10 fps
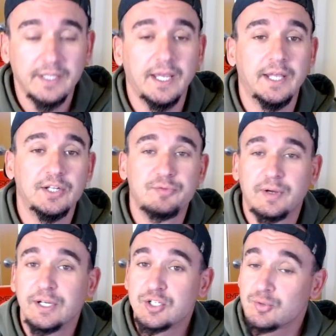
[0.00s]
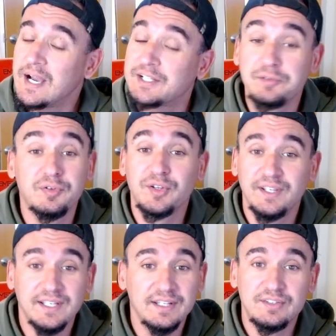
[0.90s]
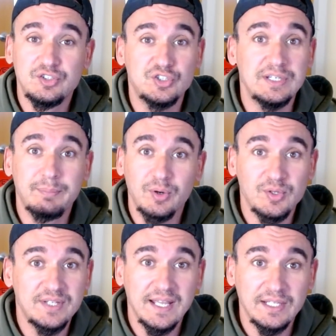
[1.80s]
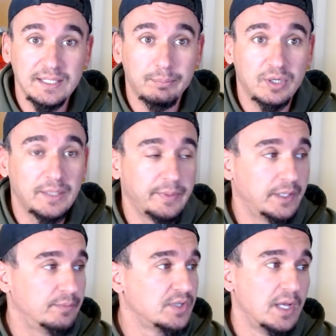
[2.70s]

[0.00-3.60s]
and it's very attractive looking at cheaper daily premiums,